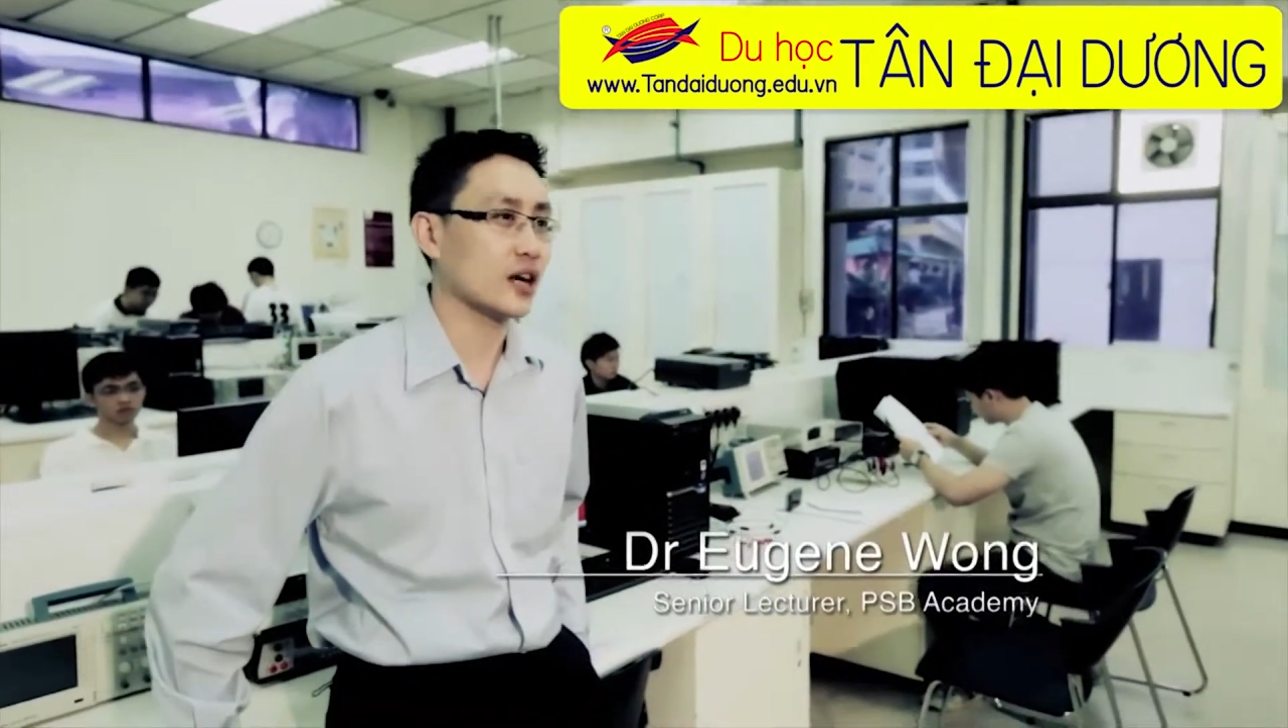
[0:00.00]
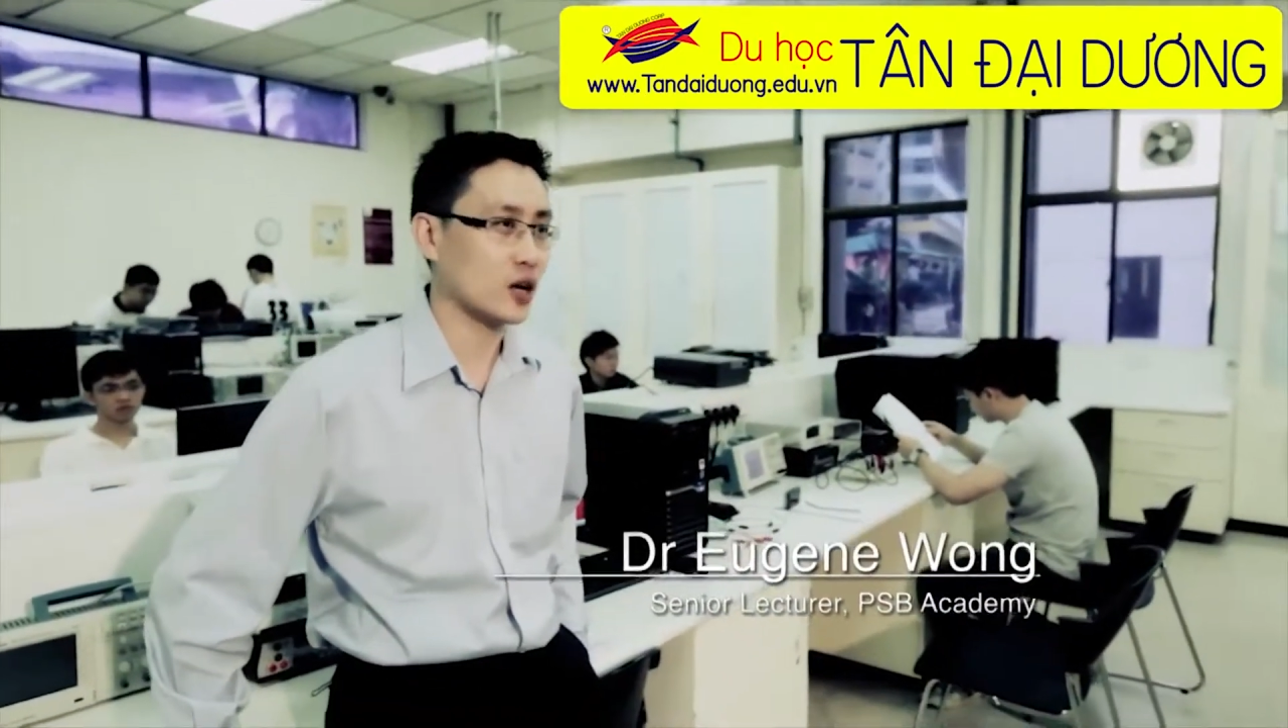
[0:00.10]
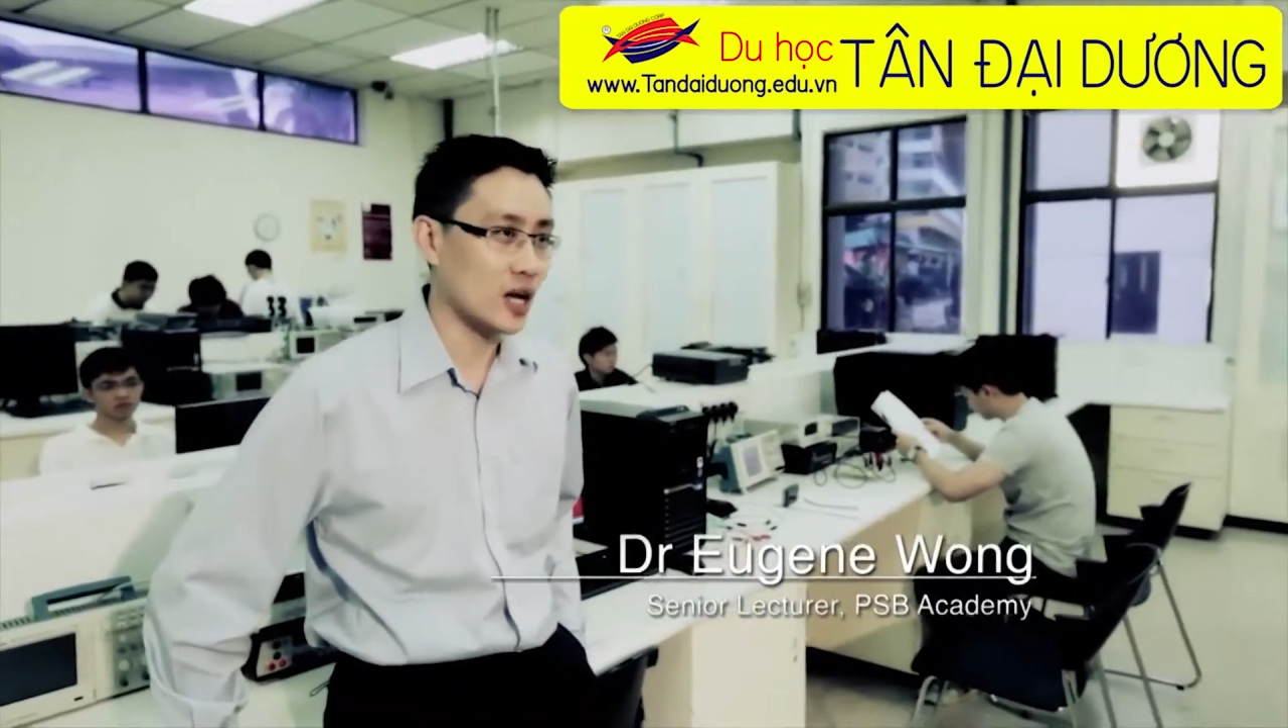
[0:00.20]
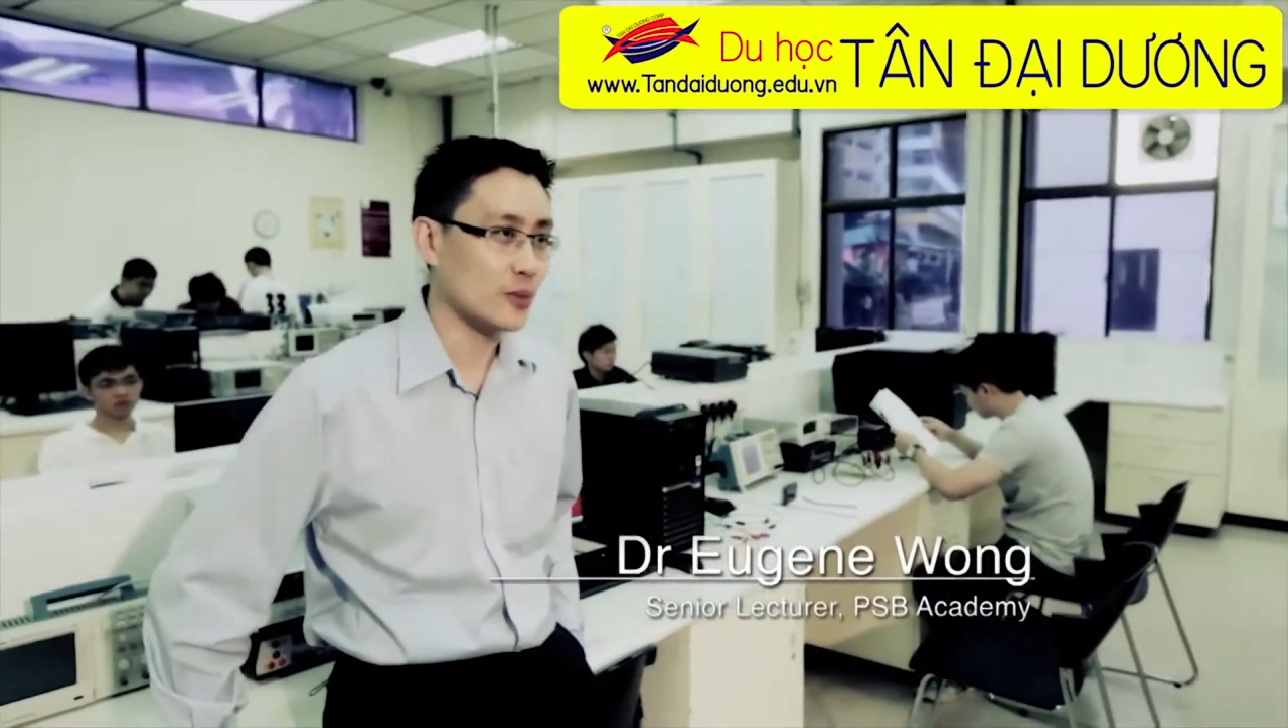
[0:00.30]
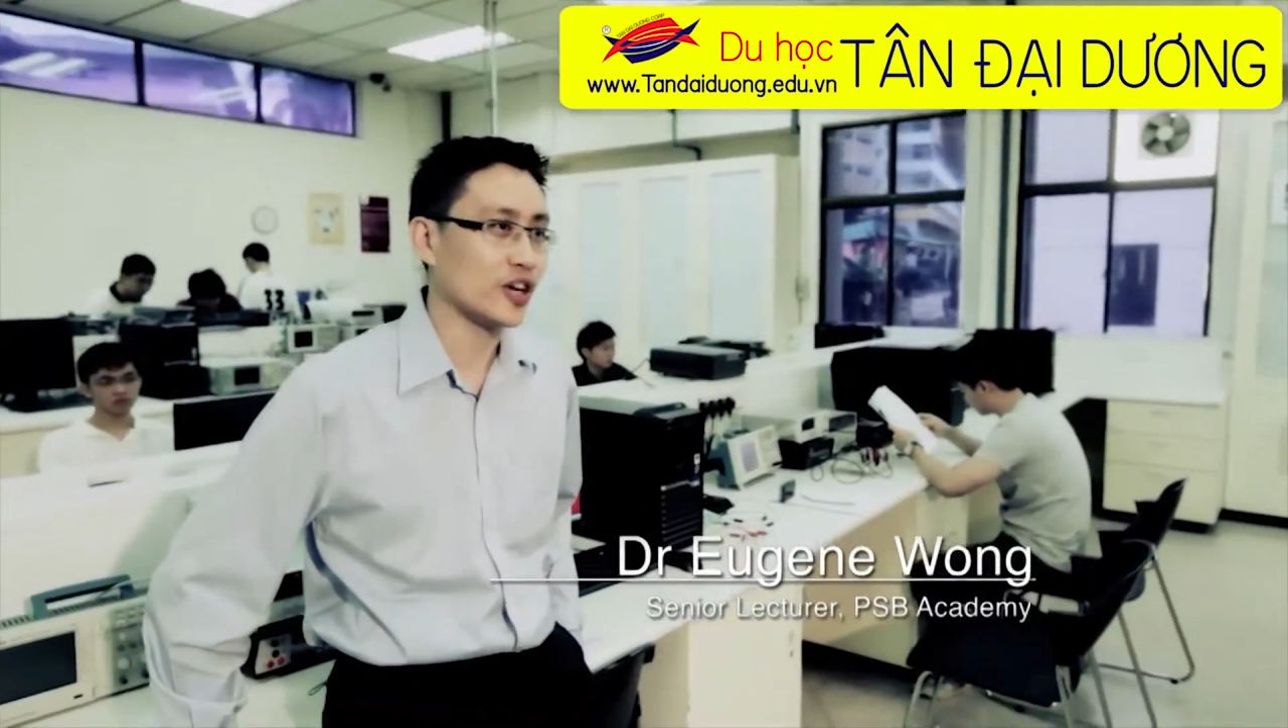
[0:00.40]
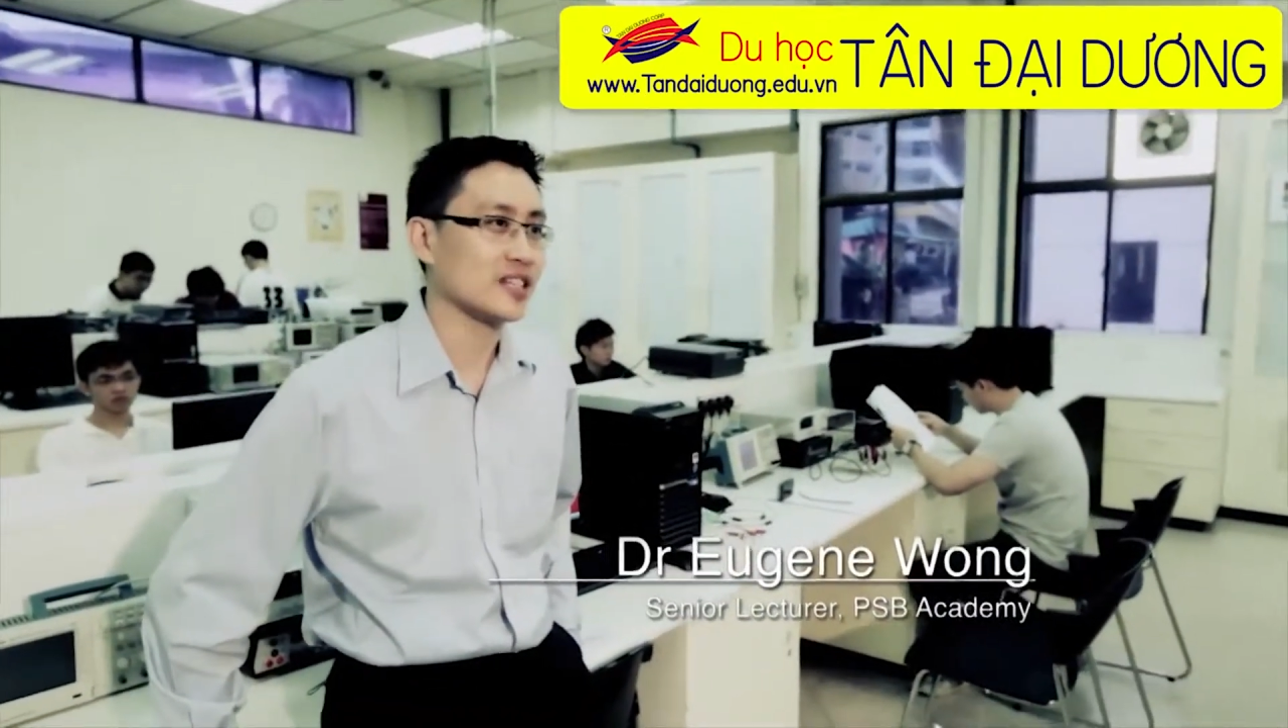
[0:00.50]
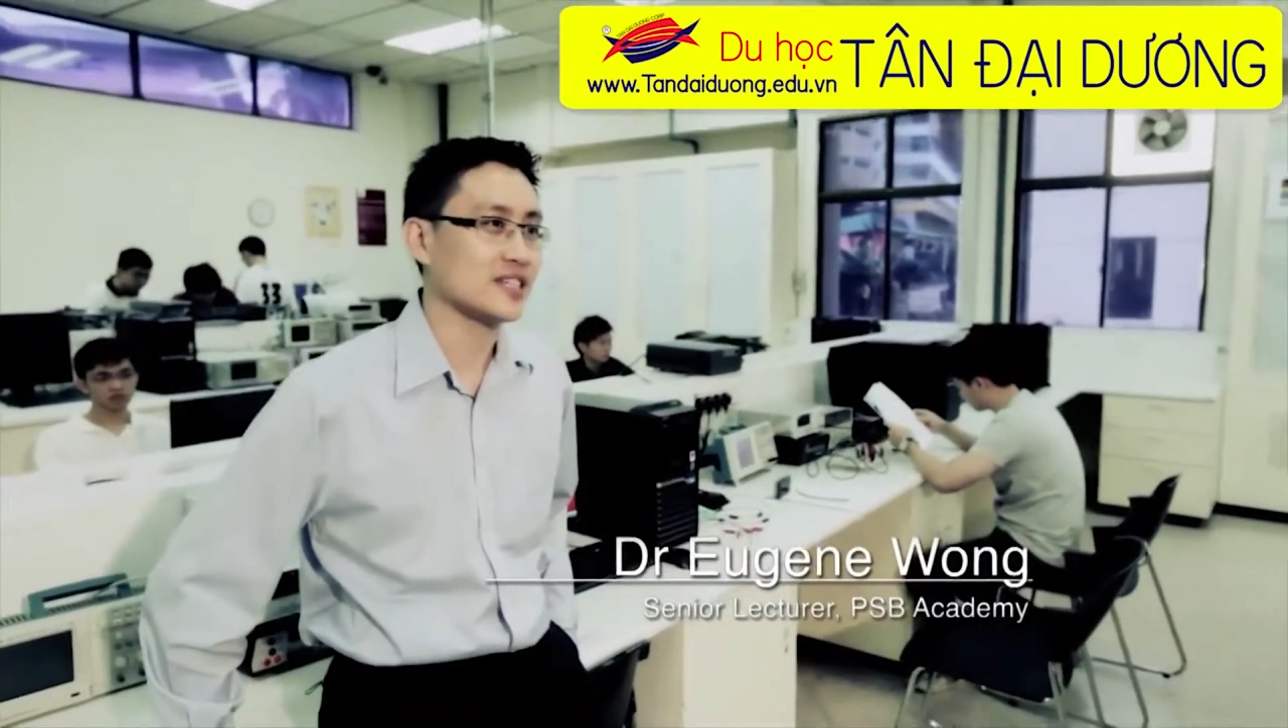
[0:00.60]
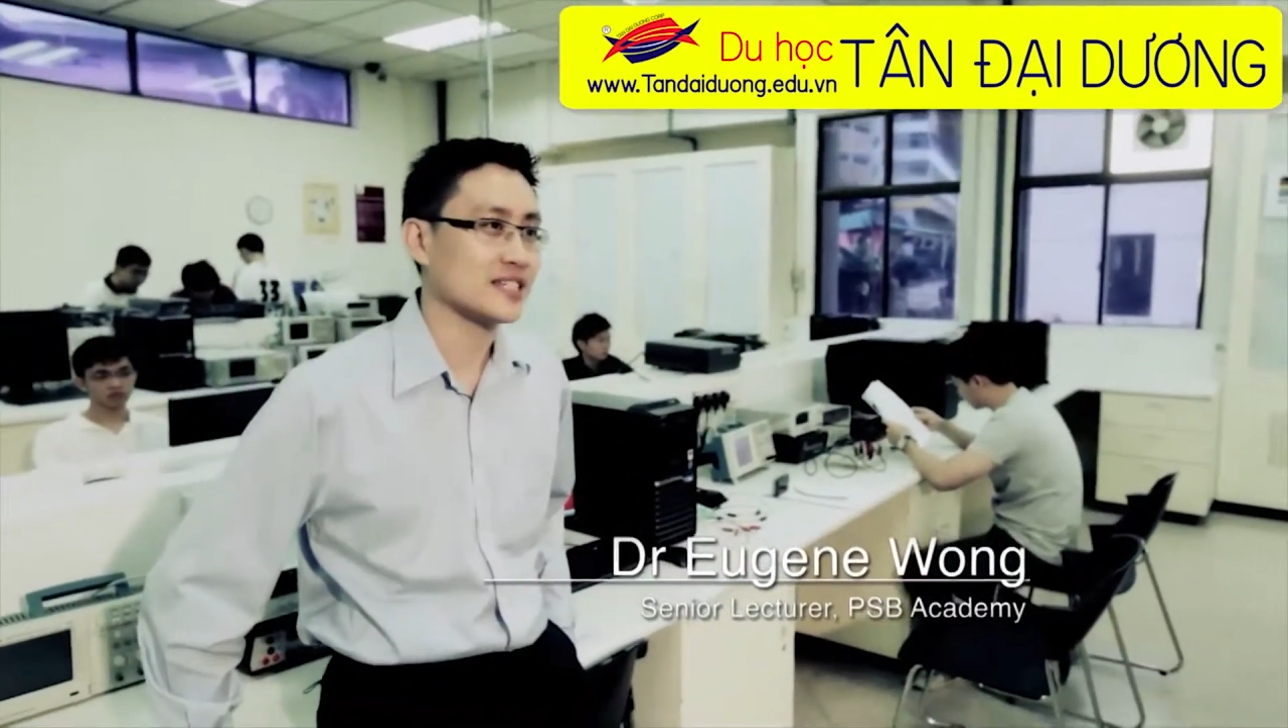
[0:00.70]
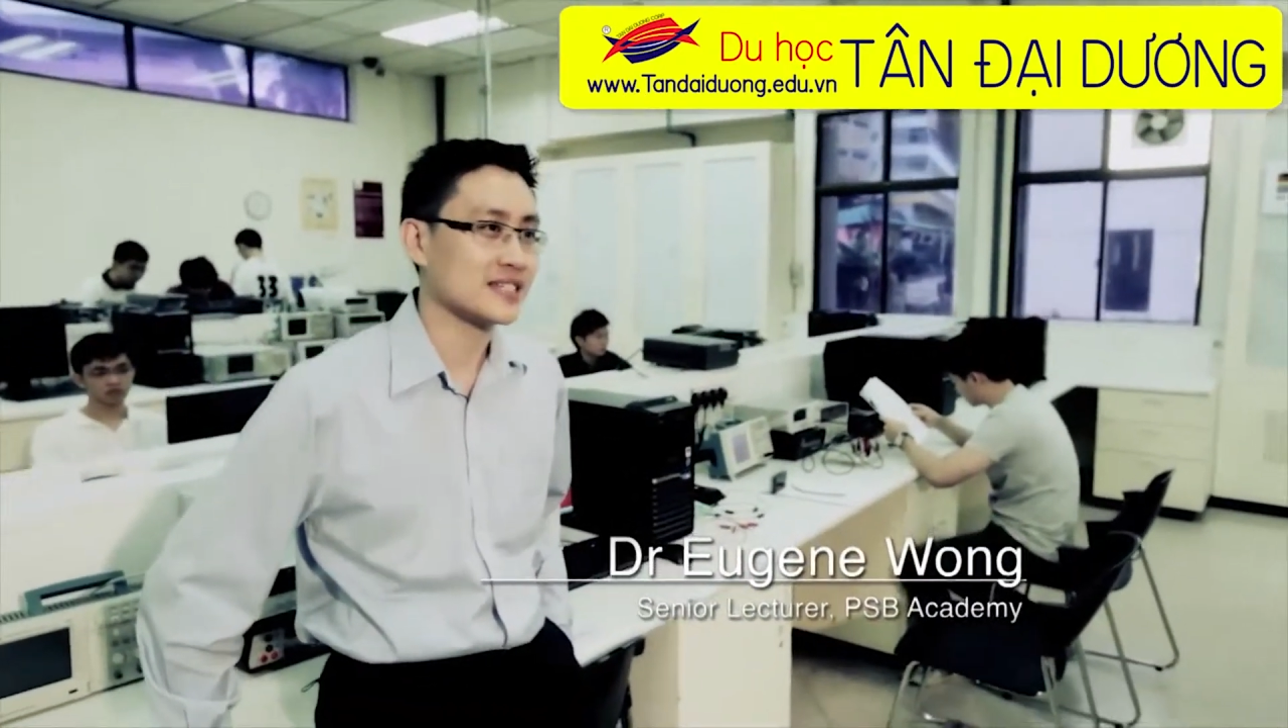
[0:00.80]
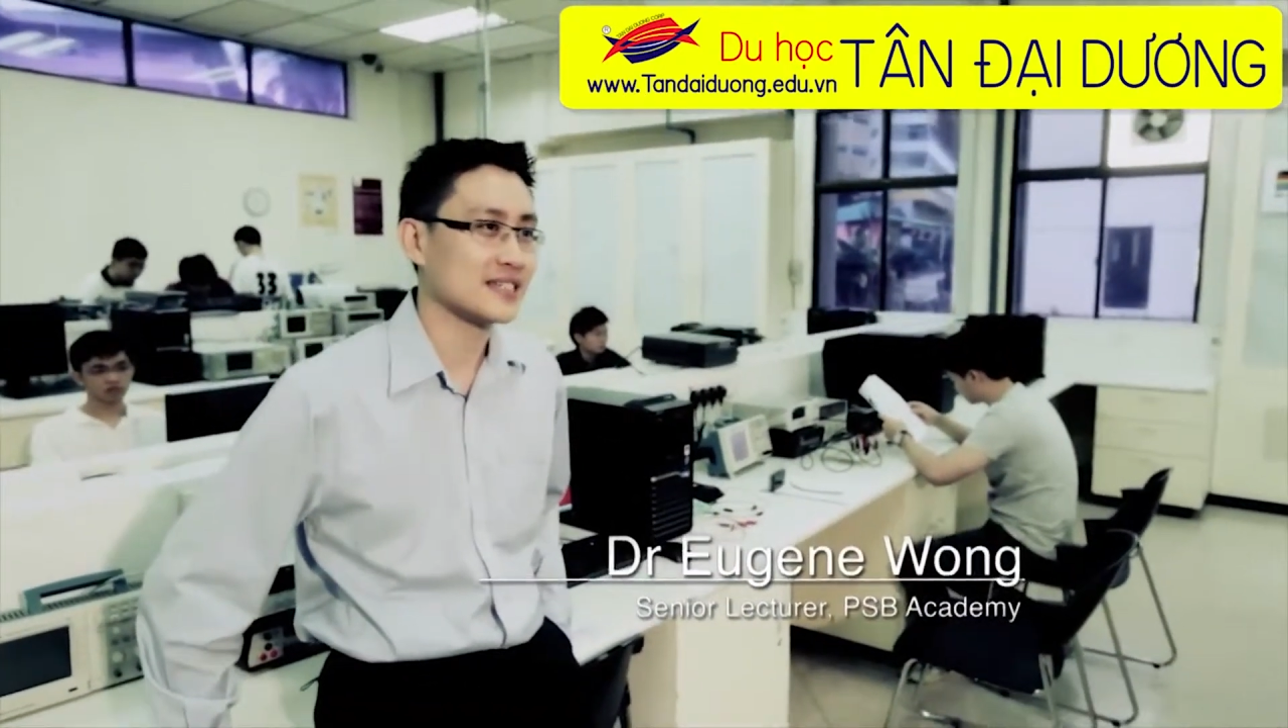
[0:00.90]
and
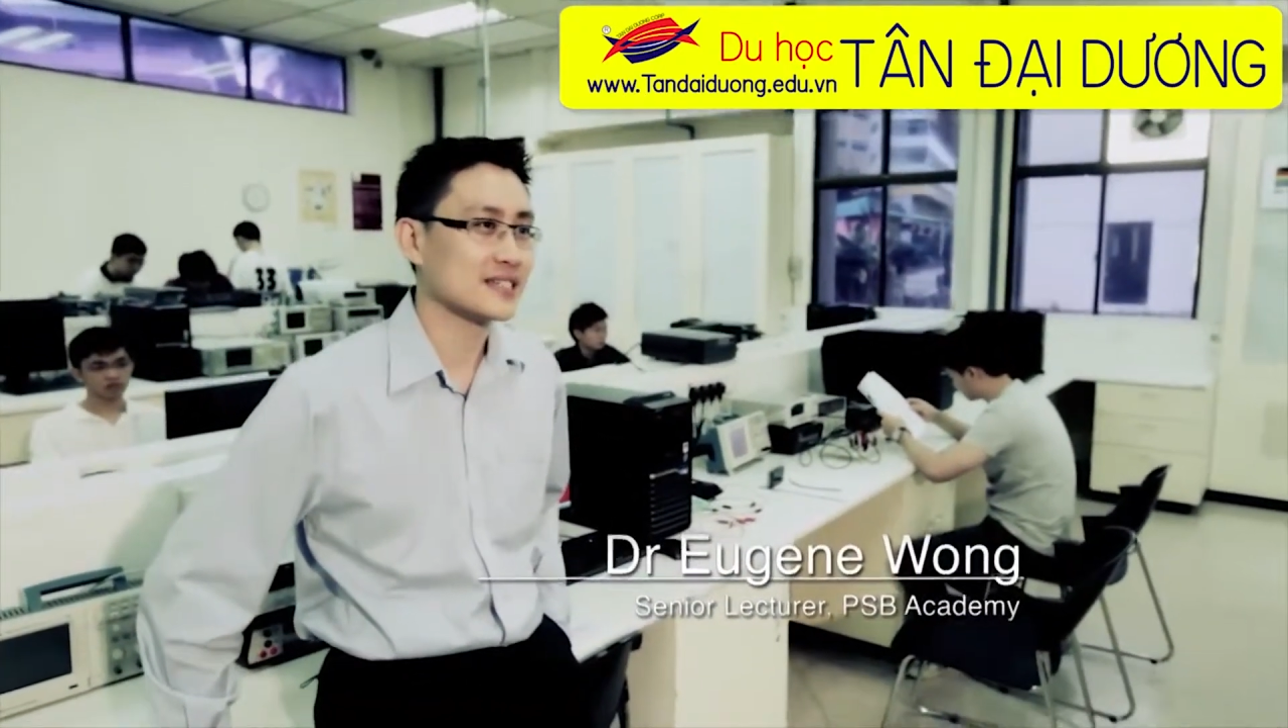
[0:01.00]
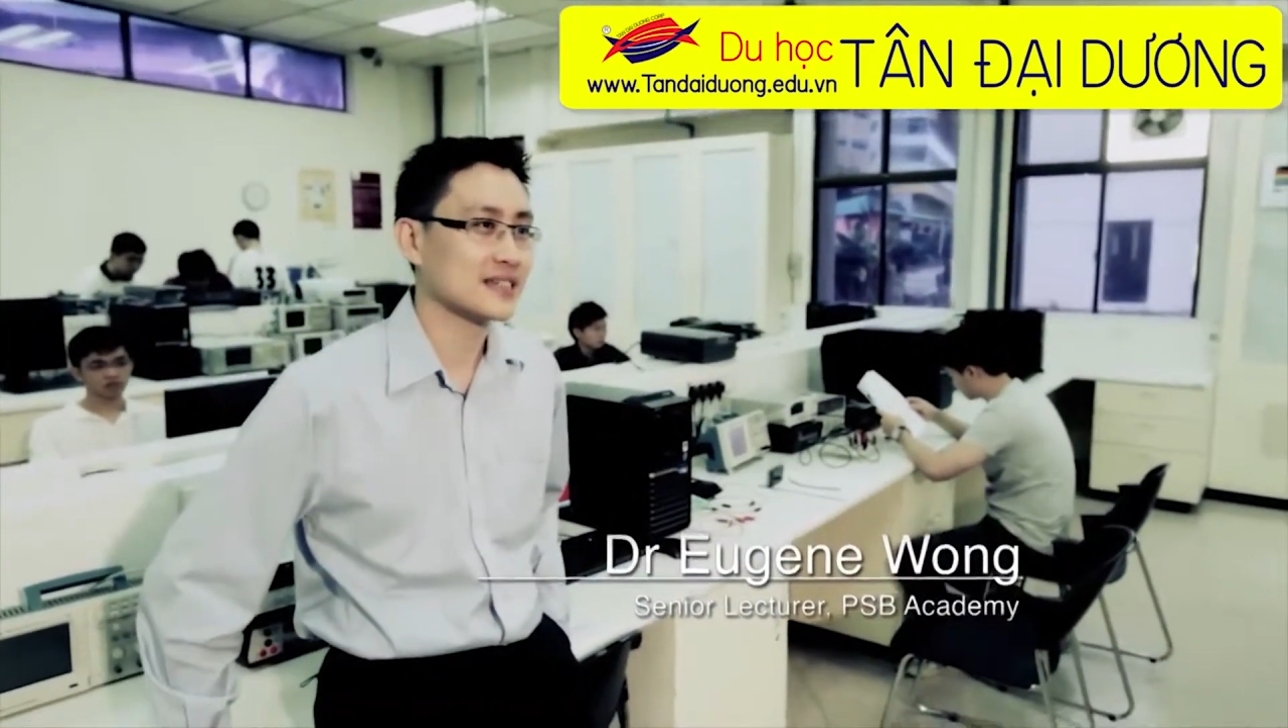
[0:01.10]
collaborators.